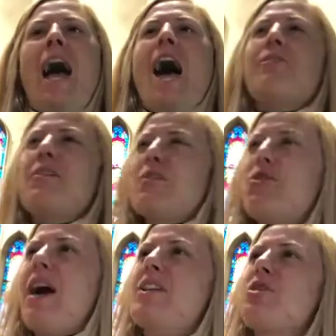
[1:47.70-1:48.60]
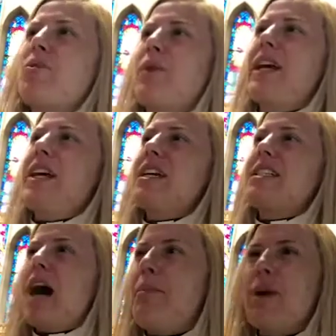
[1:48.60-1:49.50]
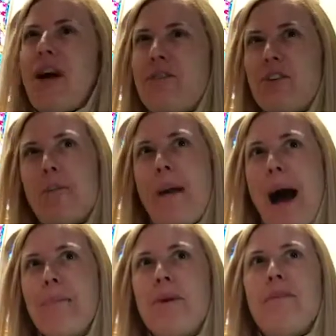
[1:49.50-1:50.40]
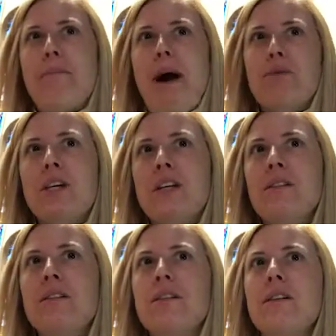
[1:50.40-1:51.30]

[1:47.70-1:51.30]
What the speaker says: Have you ever tried to read a topographical map of a mountain?